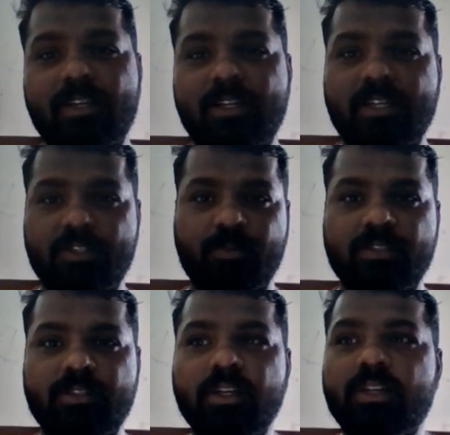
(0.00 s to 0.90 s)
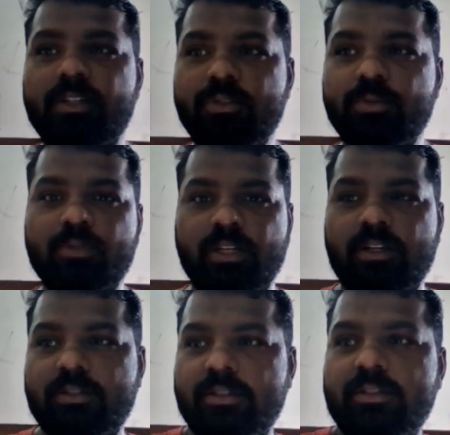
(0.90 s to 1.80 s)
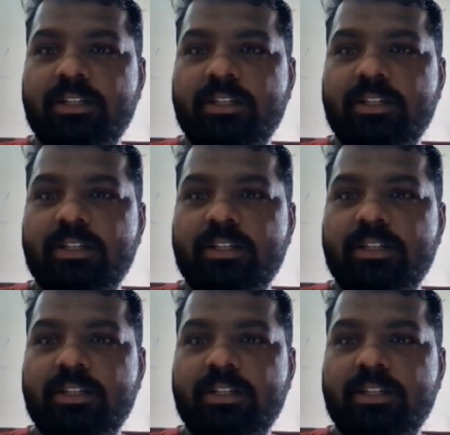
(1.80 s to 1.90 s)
and as well as you cannot,